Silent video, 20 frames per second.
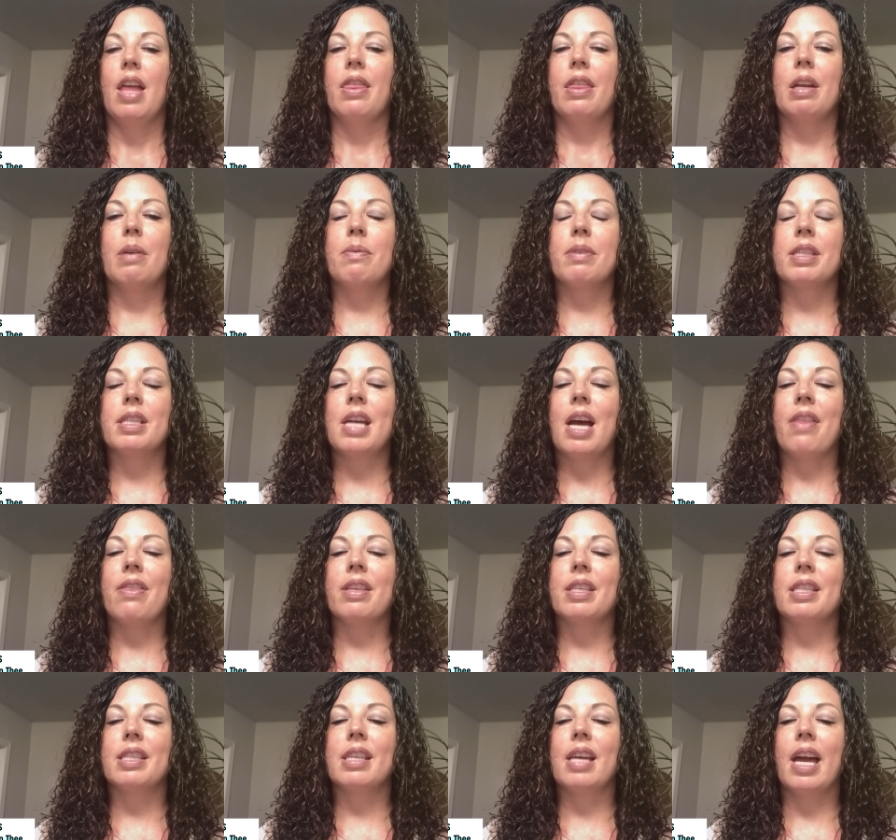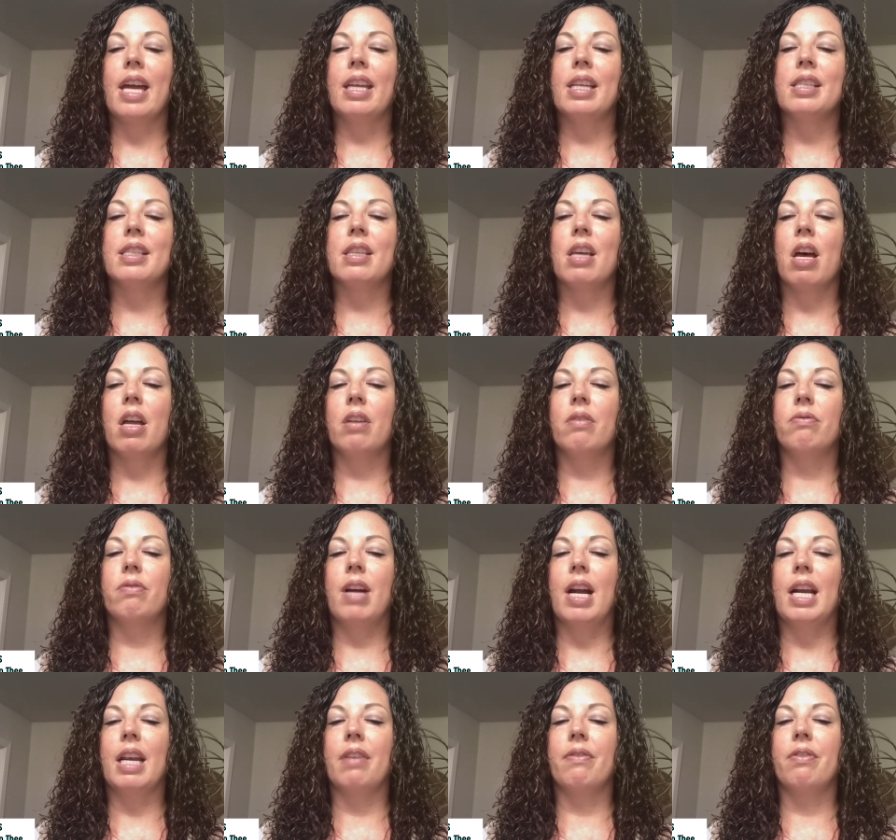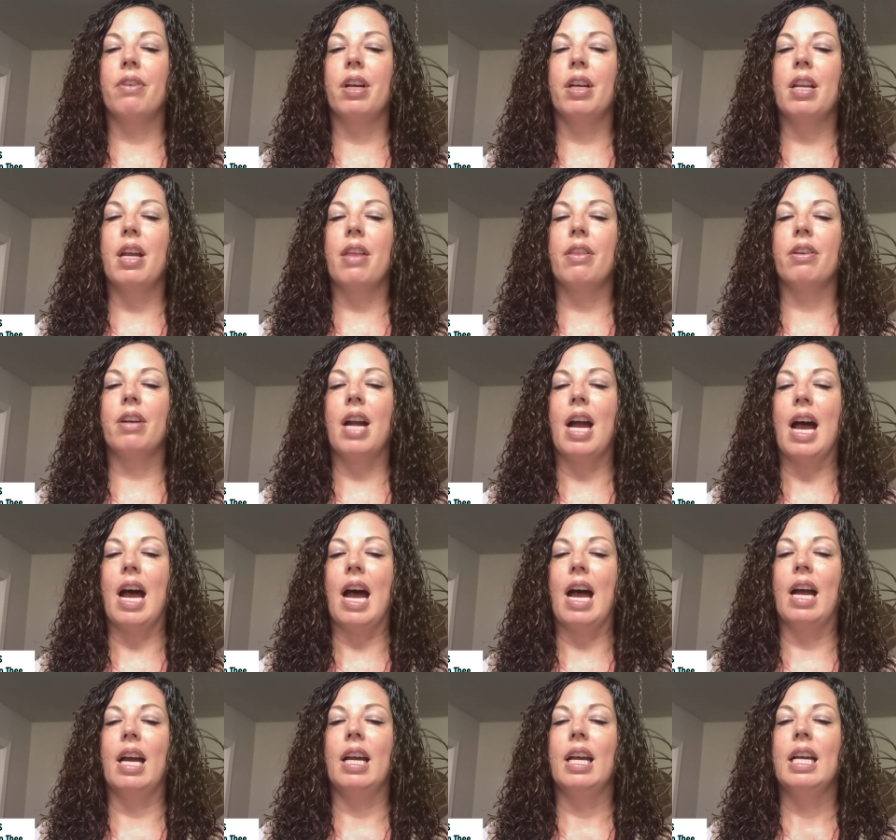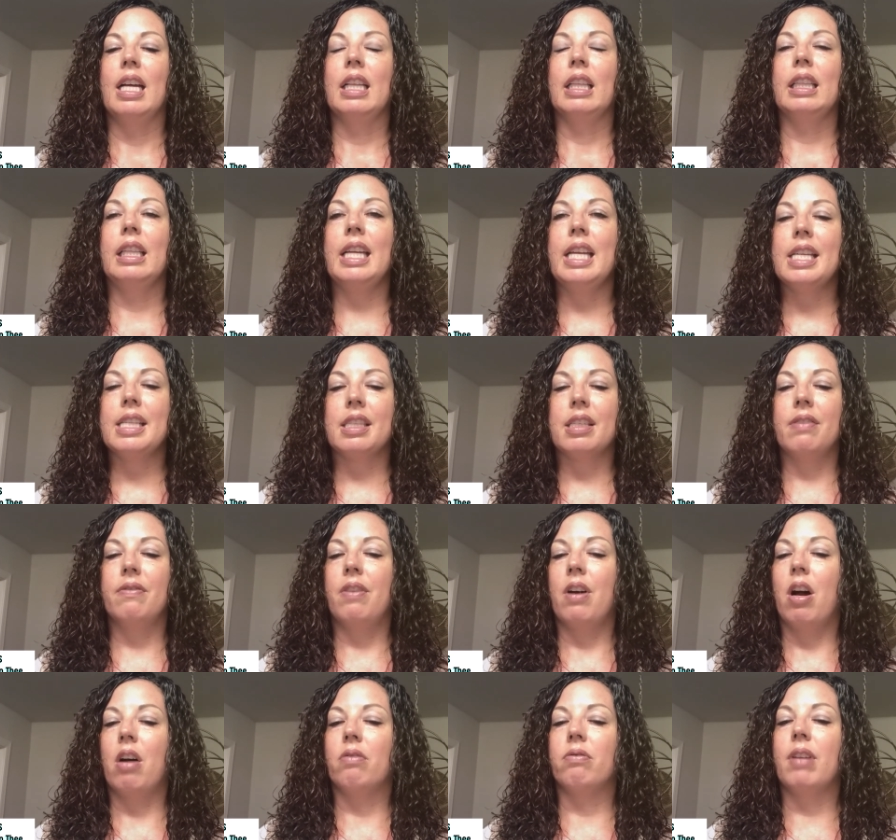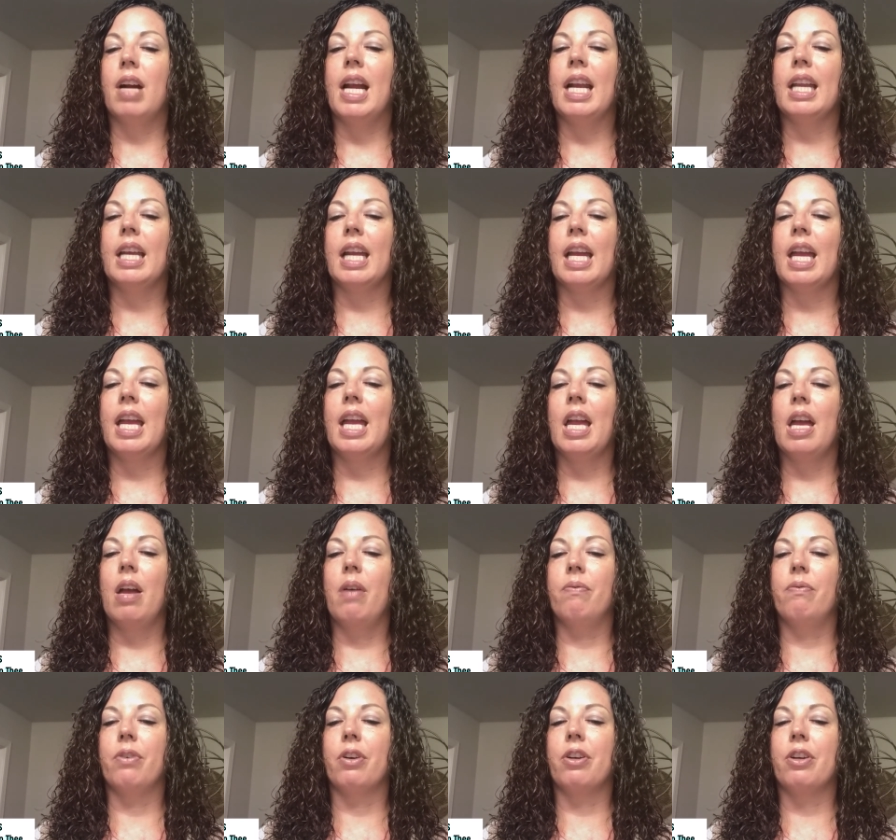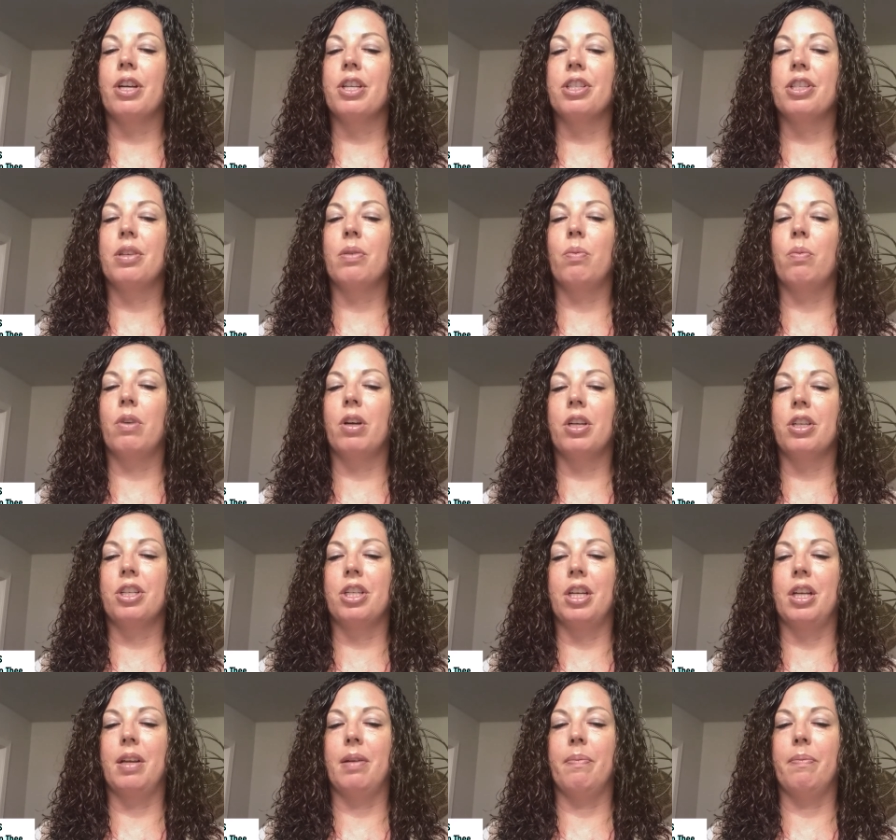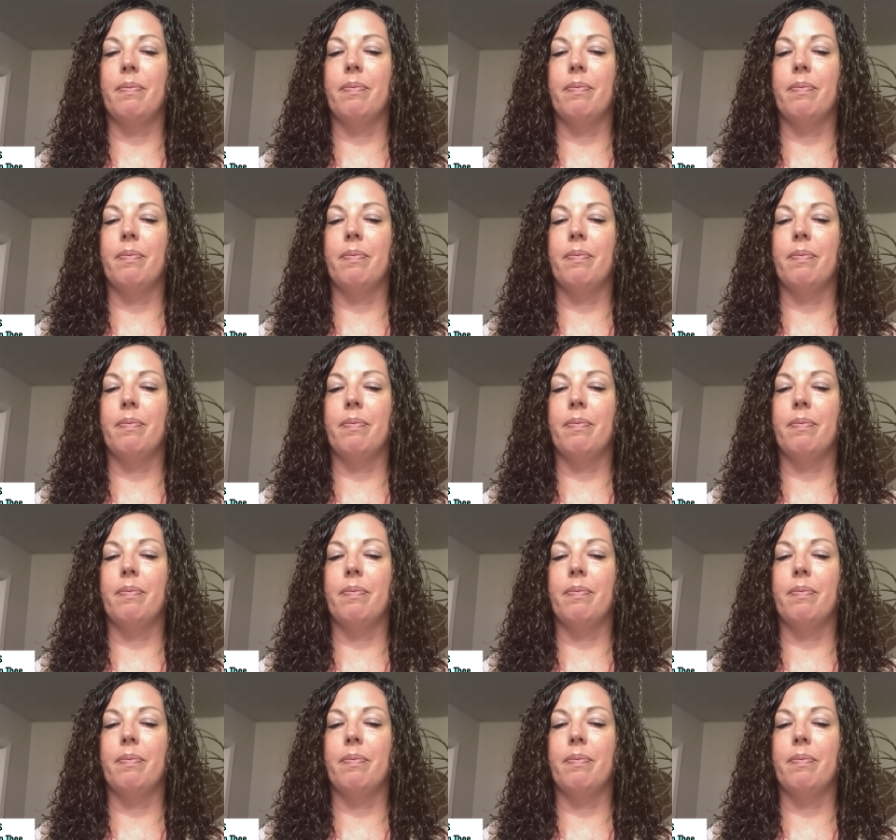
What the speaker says: There was not the slightest thought of writing for another eye, least of all writing a hymn for Christian worship.